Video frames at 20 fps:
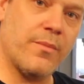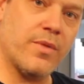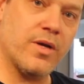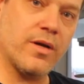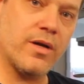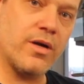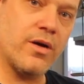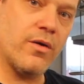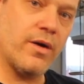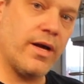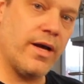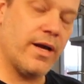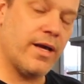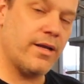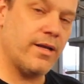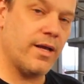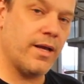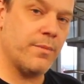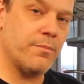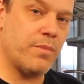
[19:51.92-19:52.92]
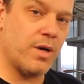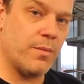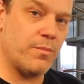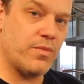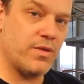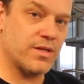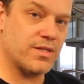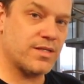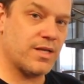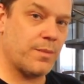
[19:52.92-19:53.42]
I'm going to go ahead and
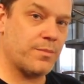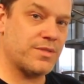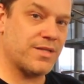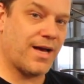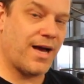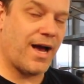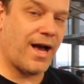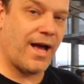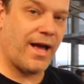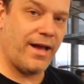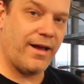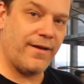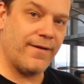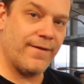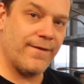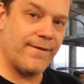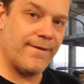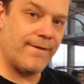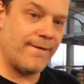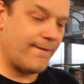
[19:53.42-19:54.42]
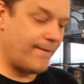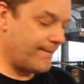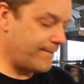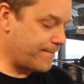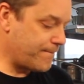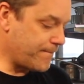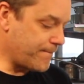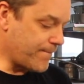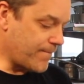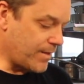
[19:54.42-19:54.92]
bump this up to high
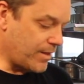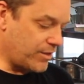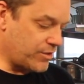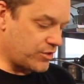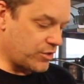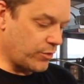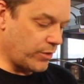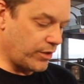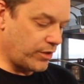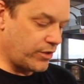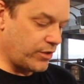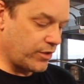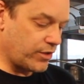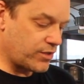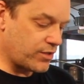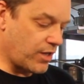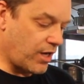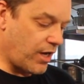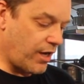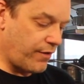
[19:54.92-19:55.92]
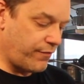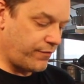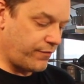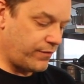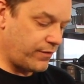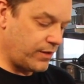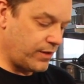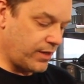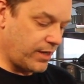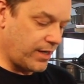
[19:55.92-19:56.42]
so it cooks
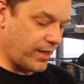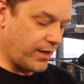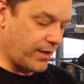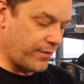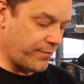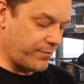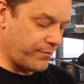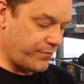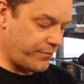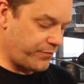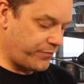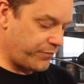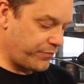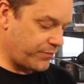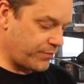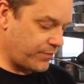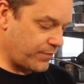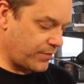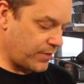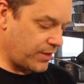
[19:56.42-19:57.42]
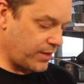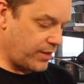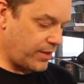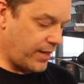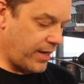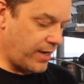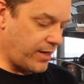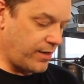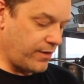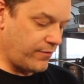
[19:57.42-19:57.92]
off
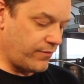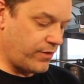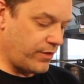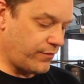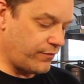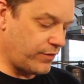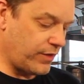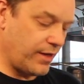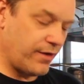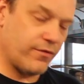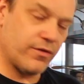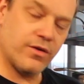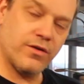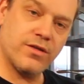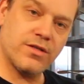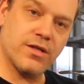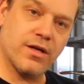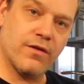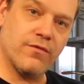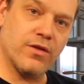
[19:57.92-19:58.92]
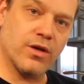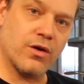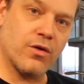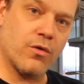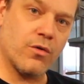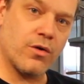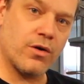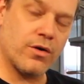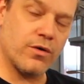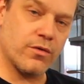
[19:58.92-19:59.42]
any of the flavors of the
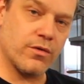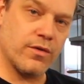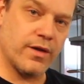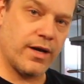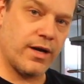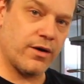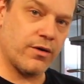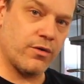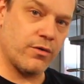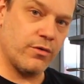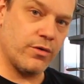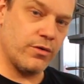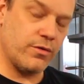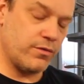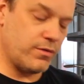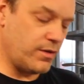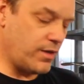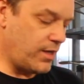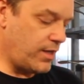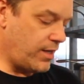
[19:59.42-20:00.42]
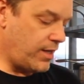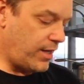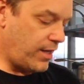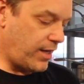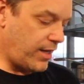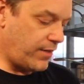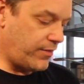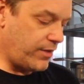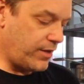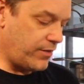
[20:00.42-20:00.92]
corn or the arrowroot.
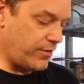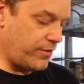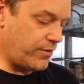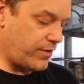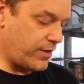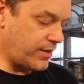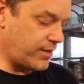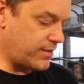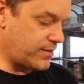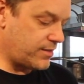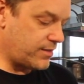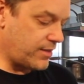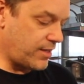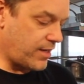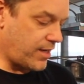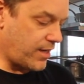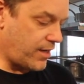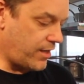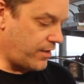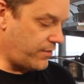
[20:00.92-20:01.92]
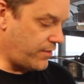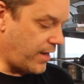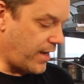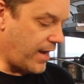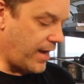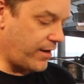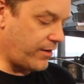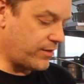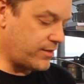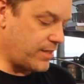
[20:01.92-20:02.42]
And the other thing is the
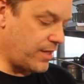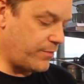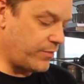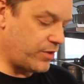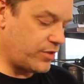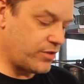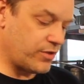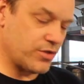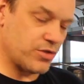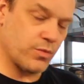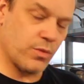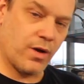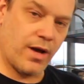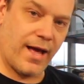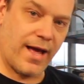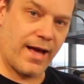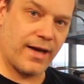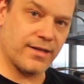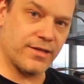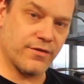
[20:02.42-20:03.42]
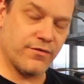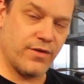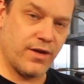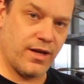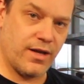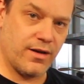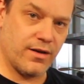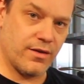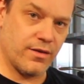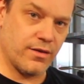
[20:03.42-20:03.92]
higher temperatures will
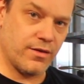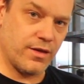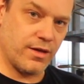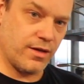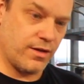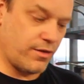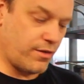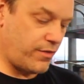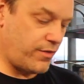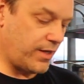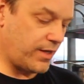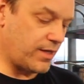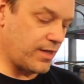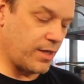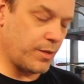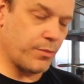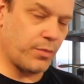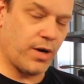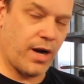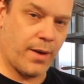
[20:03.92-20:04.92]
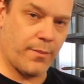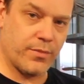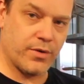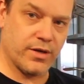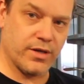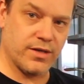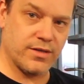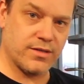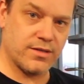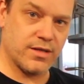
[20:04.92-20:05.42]
activate the thickening
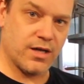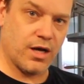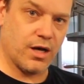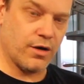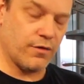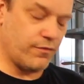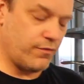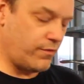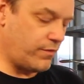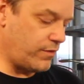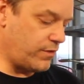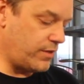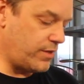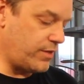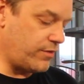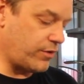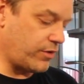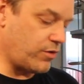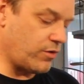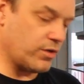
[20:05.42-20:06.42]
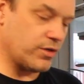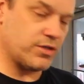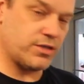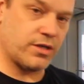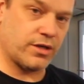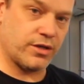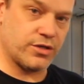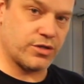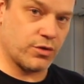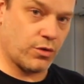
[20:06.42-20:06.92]
properties of either
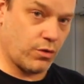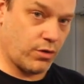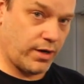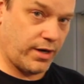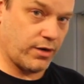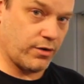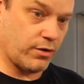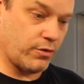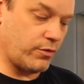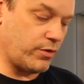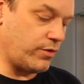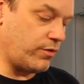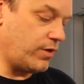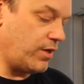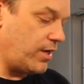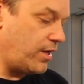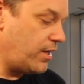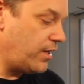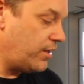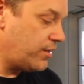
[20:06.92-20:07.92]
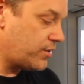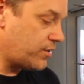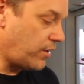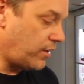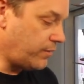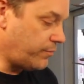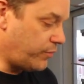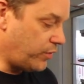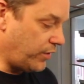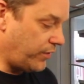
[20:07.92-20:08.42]
cornstarch or arrowroot. So
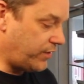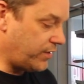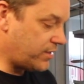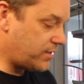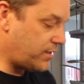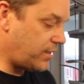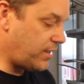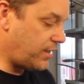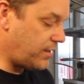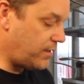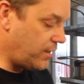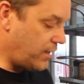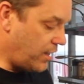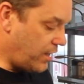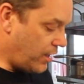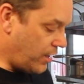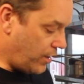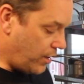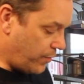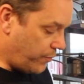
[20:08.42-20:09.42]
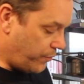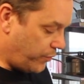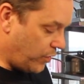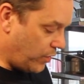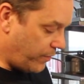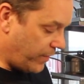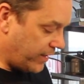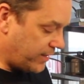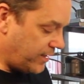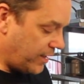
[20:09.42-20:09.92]
I'll put this in,
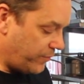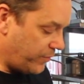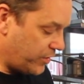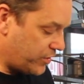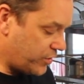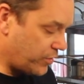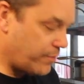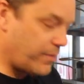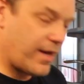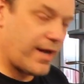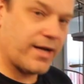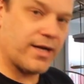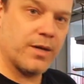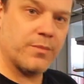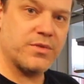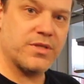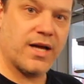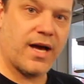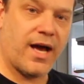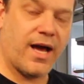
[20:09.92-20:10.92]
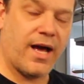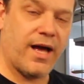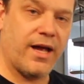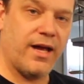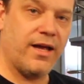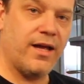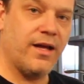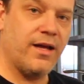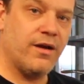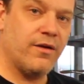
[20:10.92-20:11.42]
put my temperature back up to
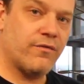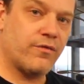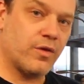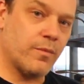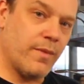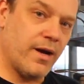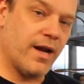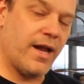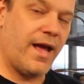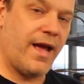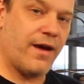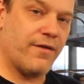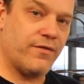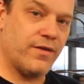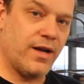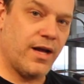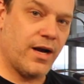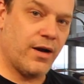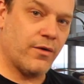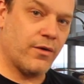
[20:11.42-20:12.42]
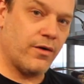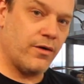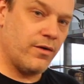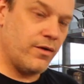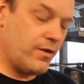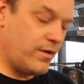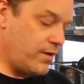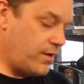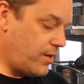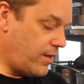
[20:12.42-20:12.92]
high for about a half an hour,
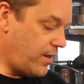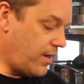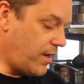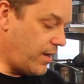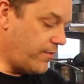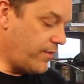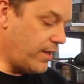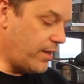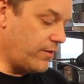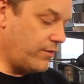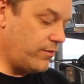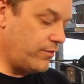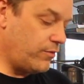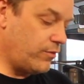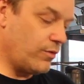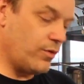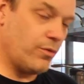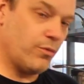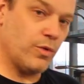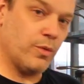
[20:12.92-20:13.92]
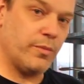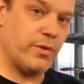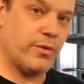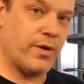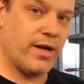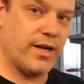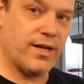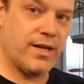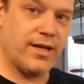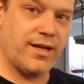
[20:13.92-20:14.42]
and then we'll be
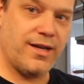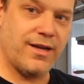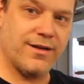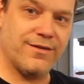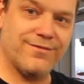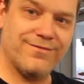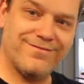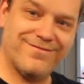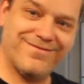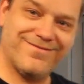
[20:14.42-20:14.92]
ready to eat.